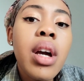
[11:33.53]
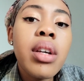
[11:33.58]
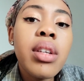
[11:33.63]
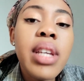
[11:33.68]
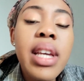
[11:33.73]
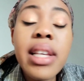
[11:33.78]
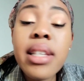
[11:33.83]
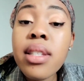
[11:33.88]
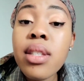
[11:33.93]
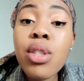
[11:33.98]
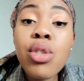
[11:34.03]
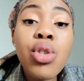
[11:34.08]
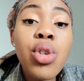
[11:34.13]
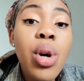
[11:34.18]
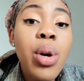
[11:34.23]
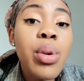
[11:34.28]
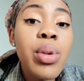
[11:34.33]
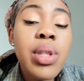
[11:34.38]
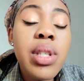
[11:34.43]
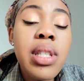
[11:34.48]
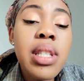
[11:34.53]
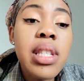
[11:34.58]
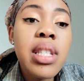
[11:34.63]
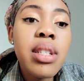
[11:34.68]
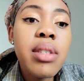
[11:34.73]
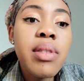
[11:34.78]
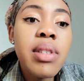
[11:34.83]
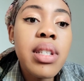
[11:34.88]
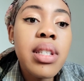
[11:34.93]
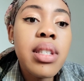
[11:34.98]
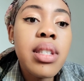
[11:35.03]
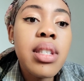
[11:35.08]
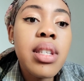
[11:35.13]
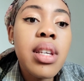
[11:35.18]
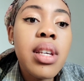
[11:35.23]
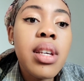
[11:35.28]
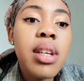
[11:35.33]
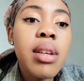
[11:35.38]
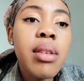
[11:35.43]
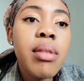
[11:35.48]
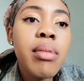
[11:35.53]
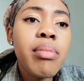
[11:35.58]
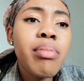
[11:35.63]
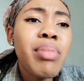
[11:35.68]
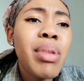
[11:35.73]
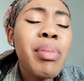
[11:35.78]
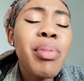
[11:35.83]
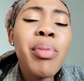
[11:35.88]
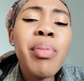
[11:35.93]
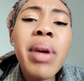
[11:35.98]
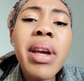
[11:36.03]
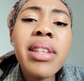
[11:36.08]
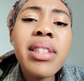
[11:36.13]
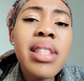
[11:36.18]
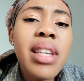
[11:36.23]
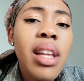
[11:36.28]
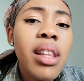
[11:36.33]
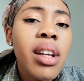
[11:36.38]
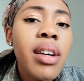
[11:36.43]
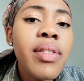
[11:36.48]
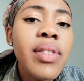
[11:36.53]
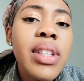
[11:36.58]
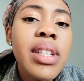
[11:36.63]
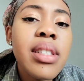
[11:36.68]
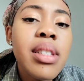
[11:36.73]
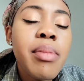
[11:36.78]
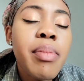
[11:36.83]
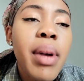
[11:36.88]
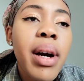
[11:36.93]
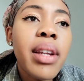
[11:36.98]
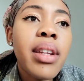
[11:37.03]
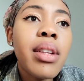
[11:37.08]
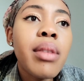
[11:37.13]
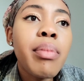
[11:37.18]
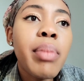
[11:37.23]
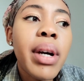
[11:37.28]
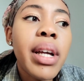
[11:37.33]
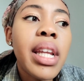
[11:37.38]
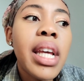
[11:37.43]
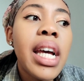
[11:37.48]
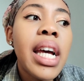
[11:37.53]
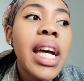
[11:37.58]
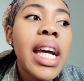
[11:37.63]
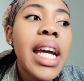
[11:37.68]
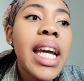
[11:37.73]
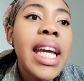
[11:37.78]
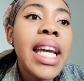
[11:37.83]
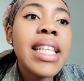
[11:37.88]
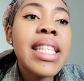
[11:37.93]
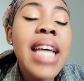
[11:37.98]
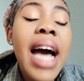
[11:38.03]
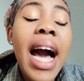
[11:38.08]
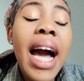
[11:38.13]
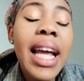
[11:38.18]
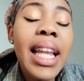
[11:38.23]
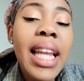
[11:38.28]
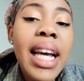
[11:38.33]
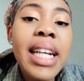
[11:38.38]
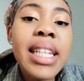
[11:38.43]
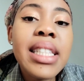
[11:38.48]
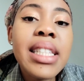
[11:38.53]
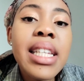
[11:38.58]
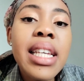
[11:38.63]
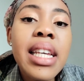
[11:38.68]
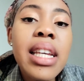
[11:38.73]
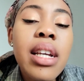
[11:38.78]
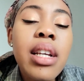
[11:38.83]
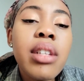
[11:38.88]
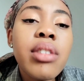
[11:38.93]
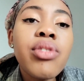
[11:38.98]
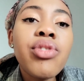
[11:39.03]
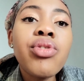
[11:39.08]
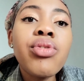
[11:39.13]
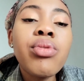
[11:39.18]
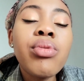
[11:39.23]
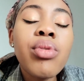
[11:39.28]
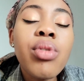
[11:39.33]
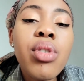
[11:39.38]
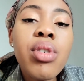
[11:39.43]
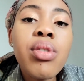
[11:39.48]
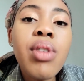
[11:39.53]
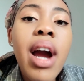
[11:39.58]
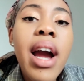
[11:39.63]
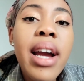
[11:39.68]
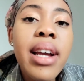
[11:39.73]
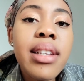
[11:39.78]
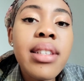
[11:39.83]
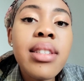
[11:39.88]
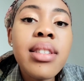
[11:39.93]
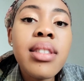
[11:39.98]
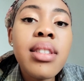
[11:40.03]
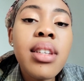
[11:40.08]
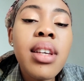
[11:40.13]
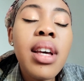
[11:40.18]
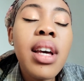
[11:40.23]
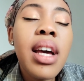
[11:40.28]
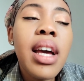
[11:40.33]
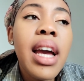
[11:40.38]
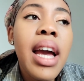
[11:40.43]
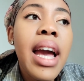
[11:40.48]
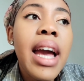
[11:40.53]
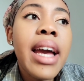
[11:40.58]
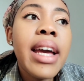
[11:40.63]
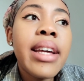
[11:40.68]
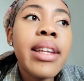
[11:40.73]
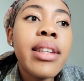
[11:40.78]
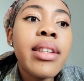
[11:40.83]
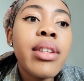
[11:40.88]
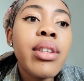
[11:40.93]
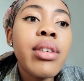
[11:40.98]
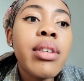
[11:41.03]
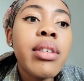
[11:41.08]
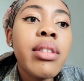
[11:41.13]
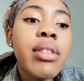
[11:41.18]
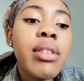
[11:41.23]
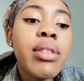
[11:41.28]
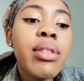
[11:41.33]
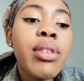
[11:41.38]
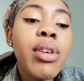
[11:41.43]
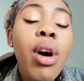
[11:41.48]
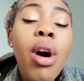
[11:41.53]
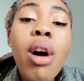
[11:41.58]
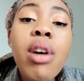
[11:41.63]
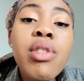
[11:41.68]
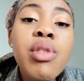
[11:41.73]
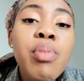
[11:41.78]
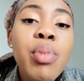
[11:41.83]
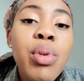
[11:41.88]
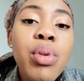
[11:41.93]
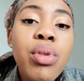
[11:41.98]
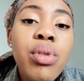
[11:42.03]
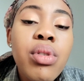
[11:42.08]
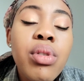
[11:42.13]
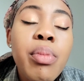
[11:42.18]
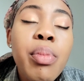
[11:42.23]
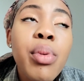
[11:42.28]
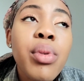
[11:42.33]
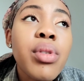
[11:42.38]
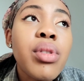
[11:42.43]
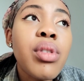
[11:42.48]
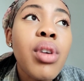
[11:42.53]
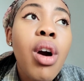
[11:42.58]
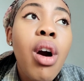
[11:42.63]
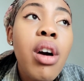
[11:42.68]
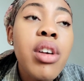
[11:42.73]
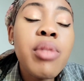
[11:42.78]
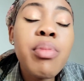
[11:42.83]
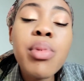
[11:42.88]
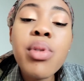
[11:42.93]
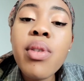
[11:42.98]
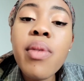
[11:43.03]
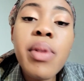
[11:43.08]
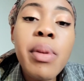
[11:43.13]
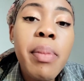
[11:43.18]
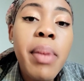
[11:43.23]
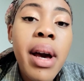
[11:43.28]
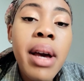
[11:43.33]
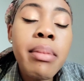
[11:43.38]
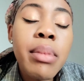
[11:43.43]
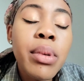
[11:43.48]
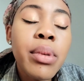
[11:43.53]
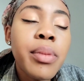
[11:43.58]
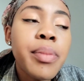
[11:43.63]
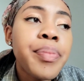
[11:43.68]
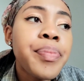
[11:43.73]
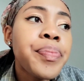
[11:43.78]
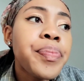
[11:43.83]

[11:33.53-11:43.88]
Yes, The Chosen series. People may say a lot of things about it, but it's highlighting Christ and the, the, the Gospels, the book, the Gospels of the Bible.